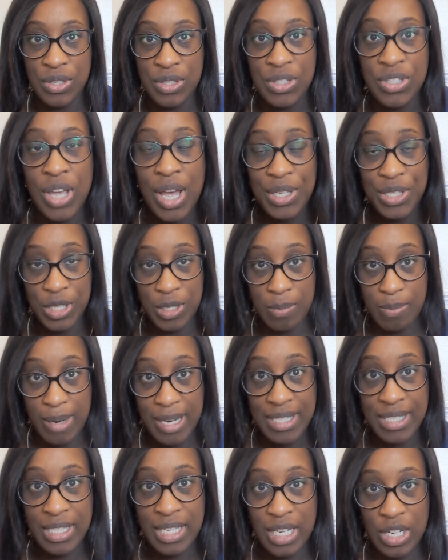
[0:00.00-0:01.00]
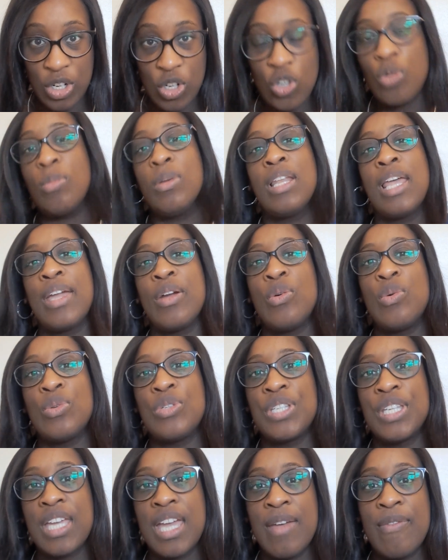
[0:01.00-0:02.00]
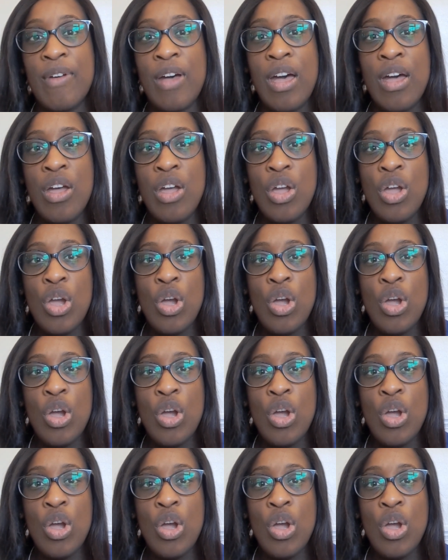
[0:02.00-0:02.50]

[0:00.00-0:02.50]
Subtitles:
dust can basically accumulate all together.